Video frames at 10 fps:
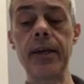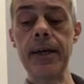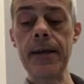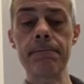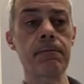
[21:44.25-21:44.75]

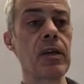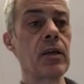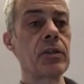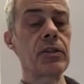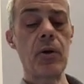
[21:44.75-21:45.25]
Okay,
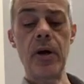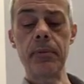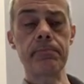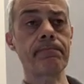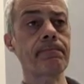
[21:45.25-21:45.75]
so
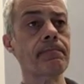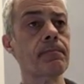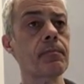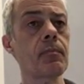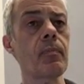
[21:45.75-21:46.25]
um,
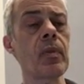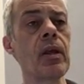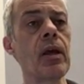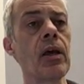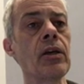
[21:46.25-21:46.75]

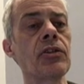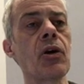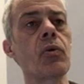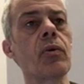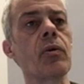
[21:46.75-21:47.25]

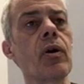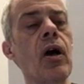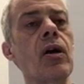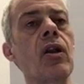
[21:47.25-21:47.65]
so a,